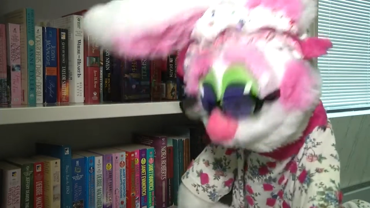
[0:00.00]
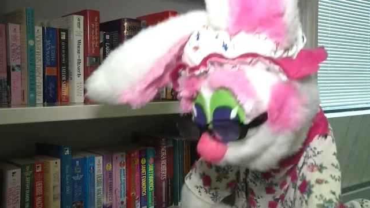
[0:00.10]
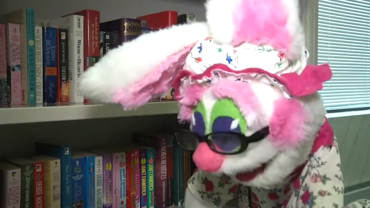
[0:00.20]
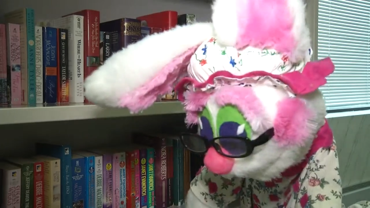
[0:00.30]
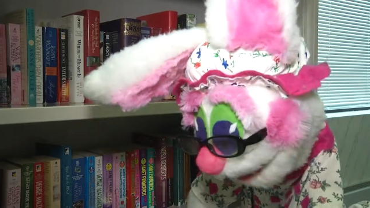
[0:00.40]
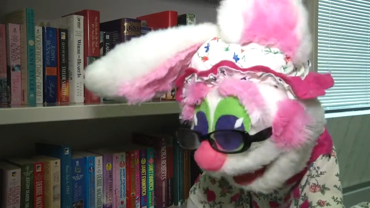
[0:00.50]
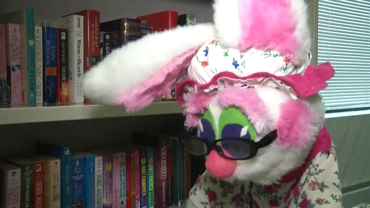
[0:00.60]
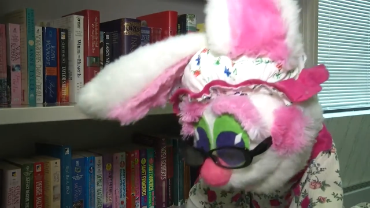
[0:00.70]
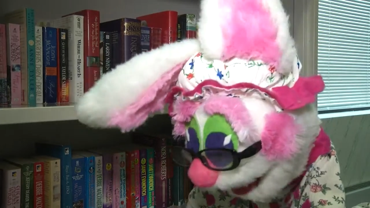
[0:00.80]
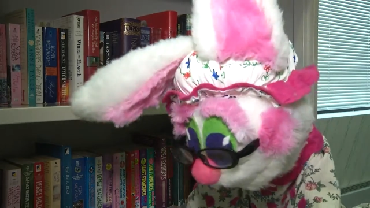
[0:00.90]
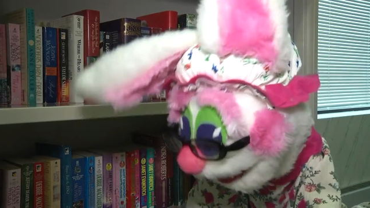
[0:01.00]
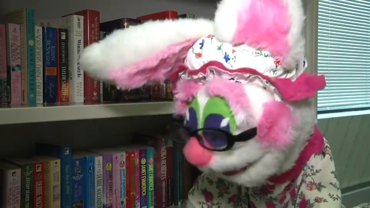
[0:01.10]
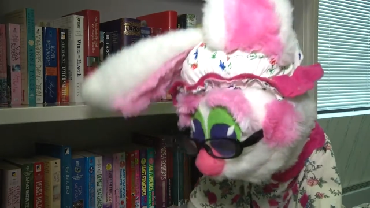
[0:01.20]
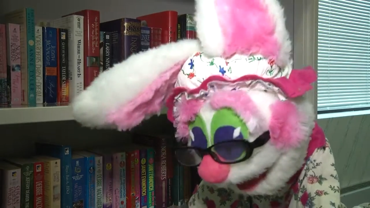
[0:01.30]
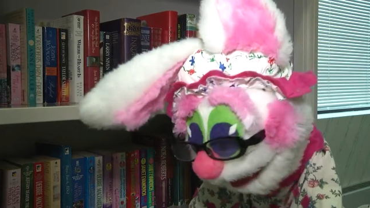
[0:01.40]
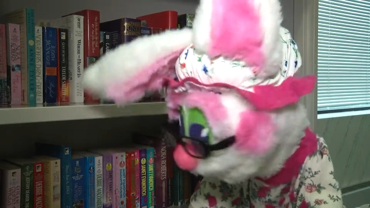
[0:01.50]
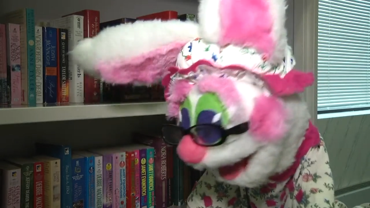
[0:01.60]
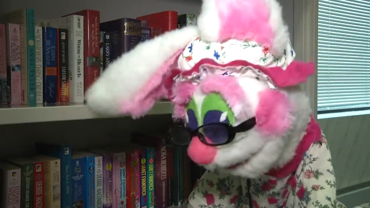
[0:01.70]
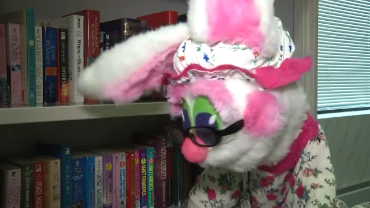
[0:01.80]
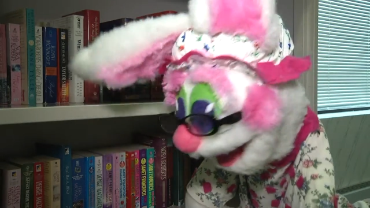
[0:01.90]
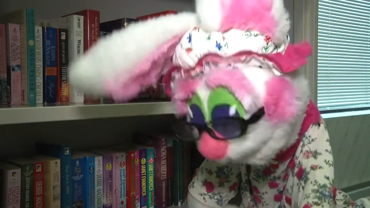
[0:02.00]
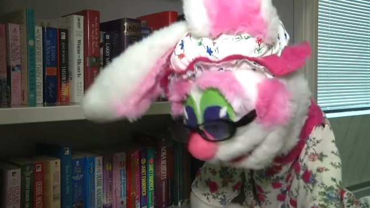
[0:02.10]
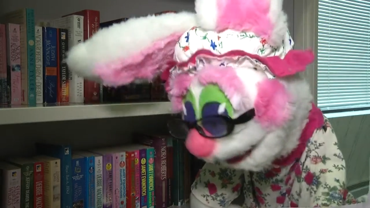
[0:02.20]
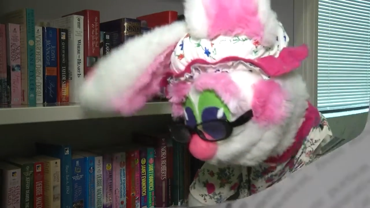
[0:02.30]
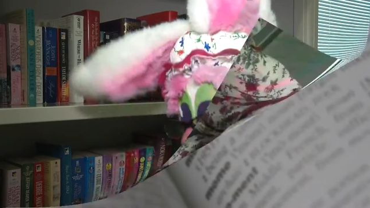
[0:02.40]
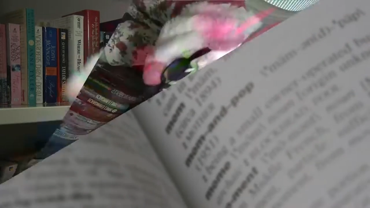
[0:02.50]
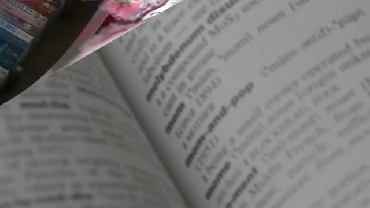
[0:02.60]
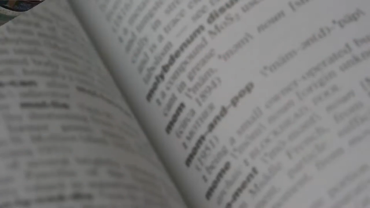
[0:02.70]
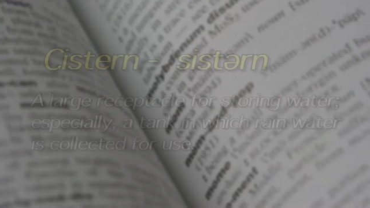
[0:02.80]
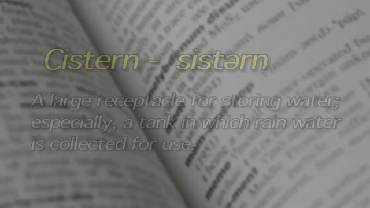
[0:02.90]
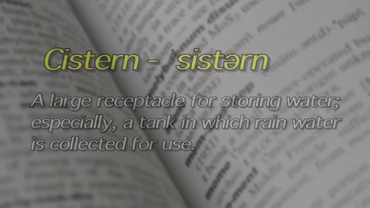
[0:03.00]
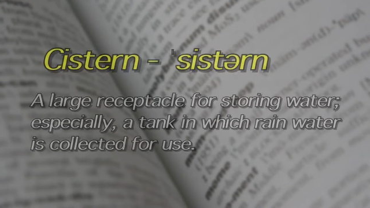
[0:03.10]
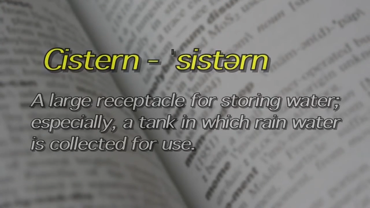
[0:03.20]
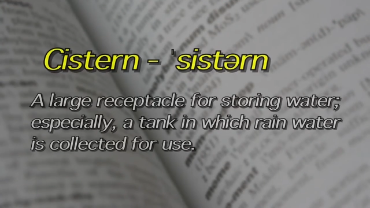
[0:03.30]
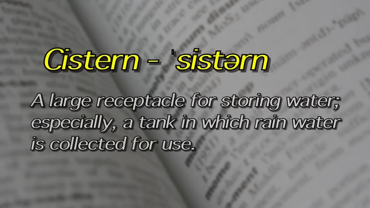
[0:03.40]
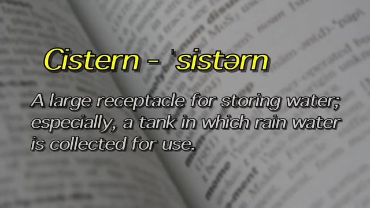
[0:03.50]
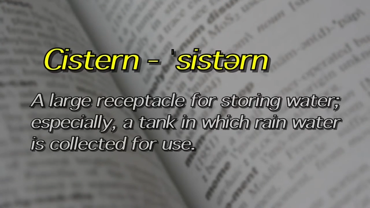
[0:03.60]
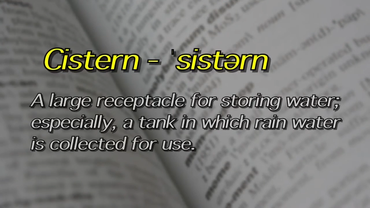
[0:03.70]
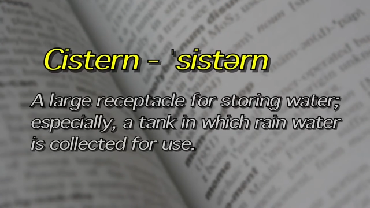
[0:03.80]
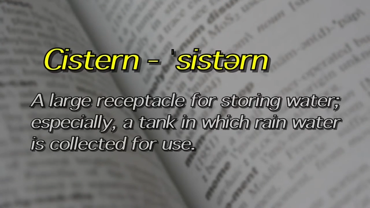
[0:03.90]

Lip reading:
[unreadable: no face in view]